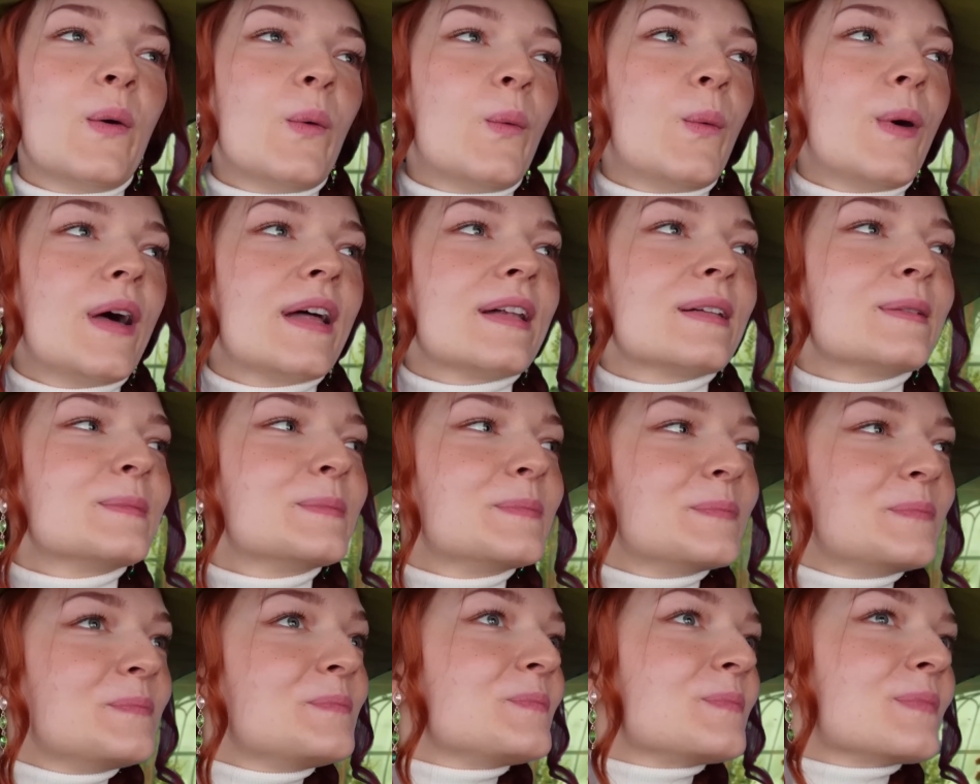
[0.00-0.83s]
Well,
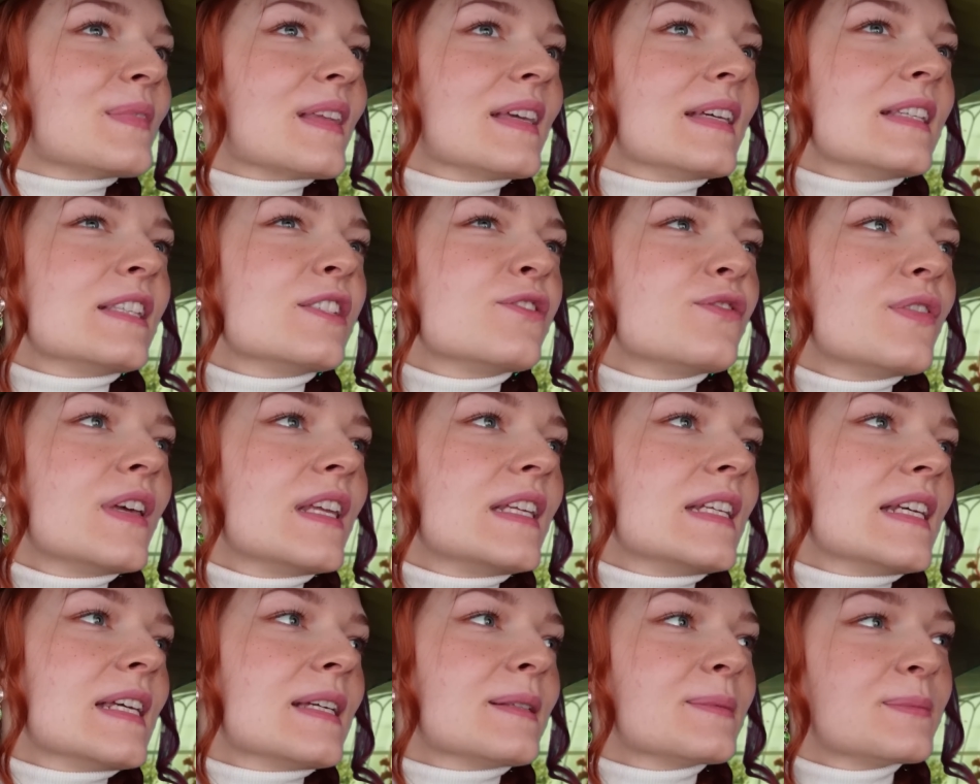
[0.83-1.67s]
it's
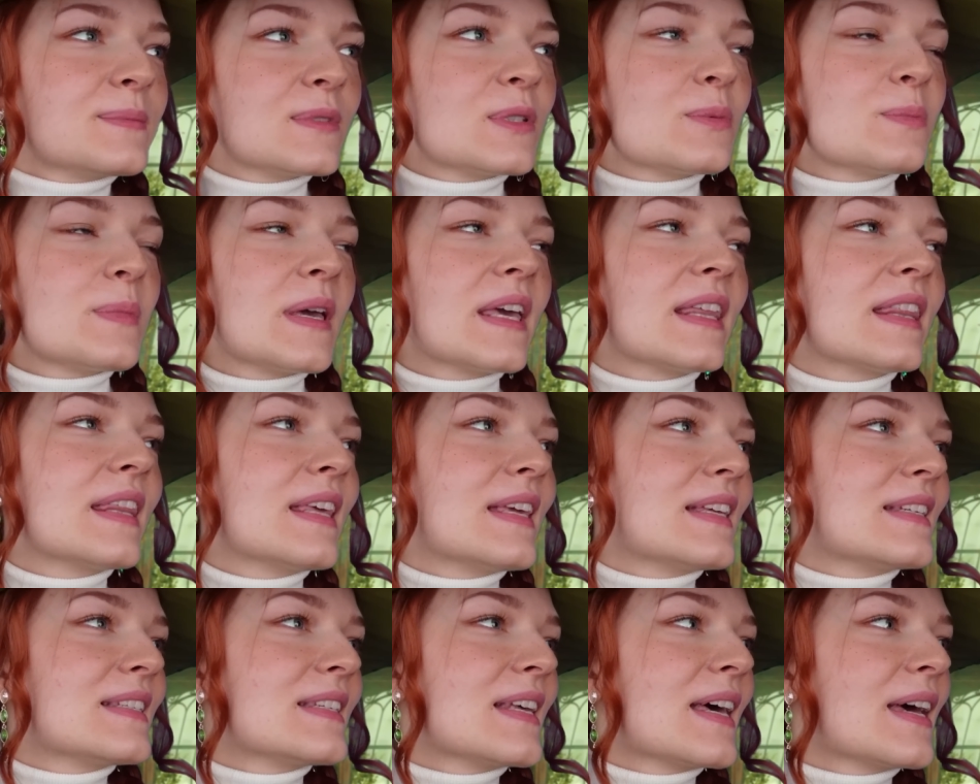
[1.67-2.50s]
fitting to make the
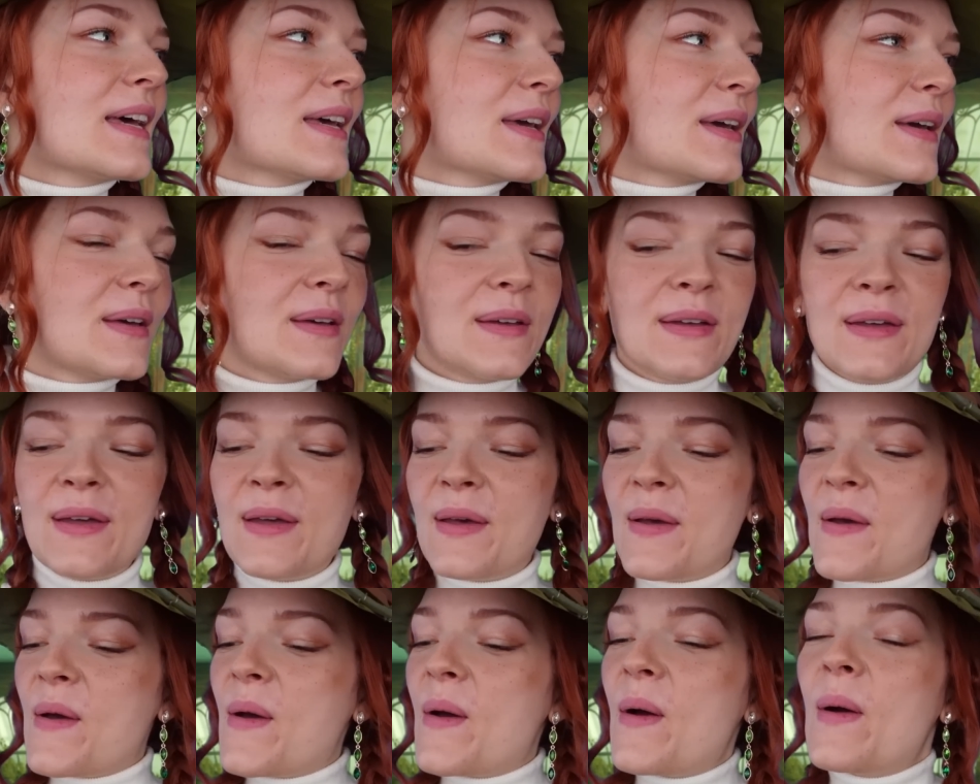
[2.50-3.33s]
entire
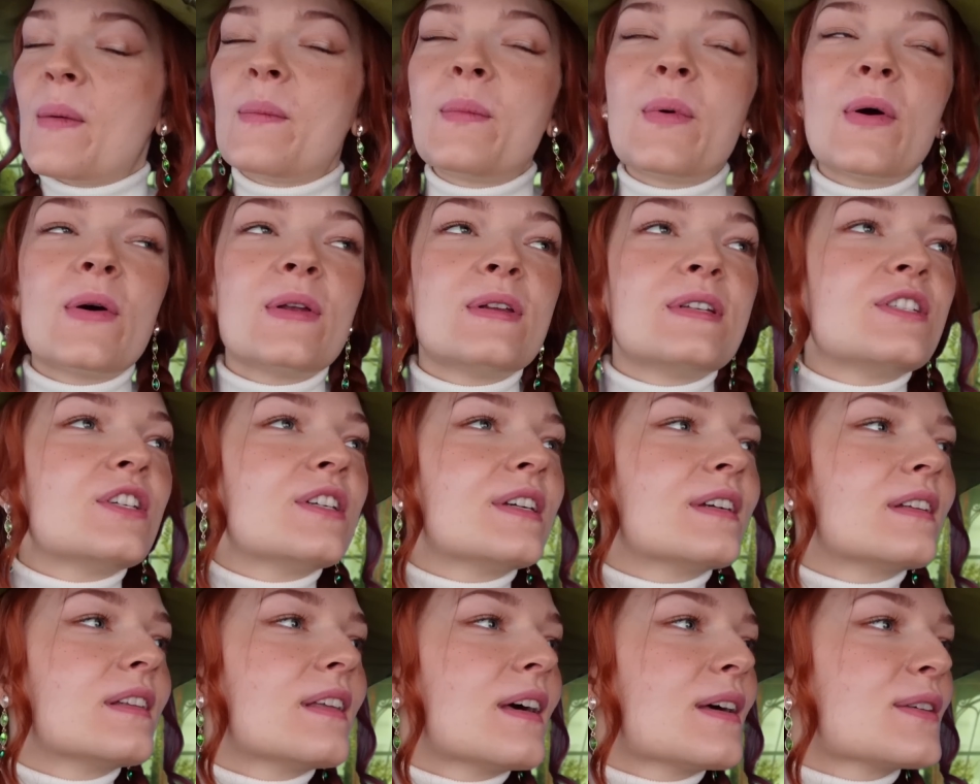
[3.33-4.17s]

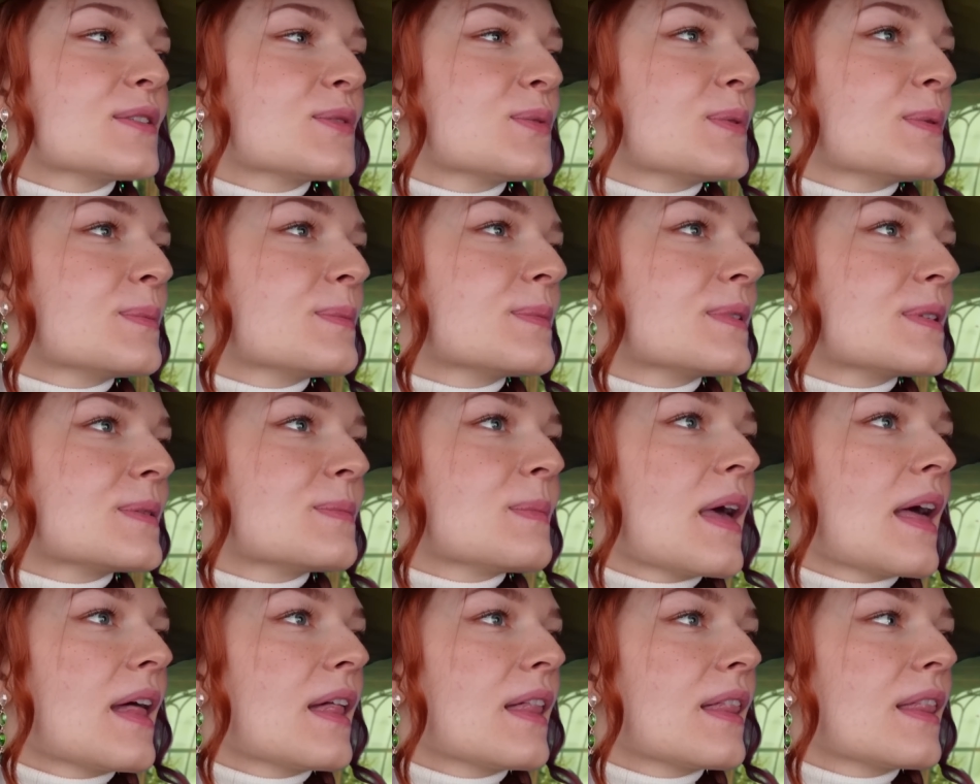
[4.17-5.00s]
Herbology classroom
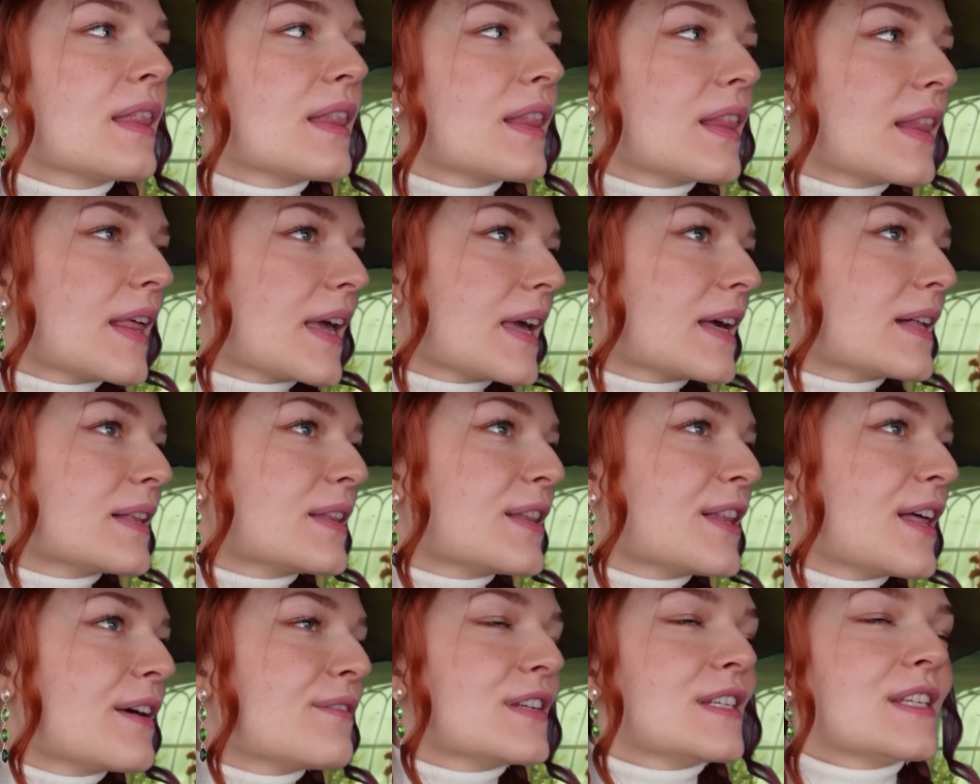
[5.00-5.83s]
smell like
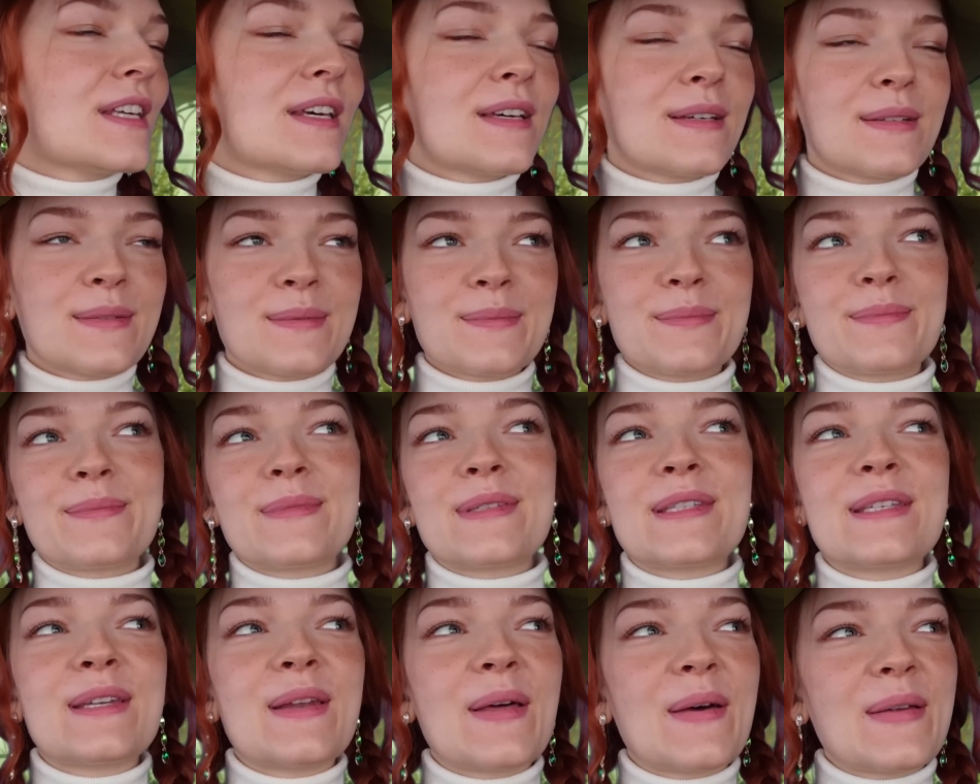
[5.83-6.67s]
lavender,
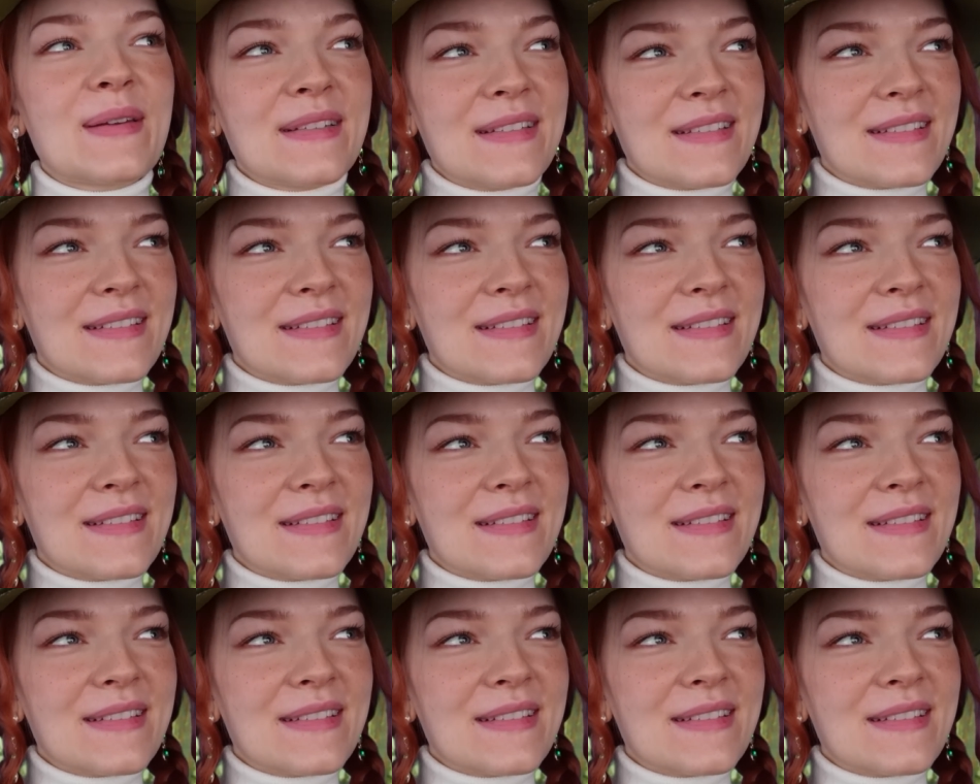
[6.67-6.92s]
is it not?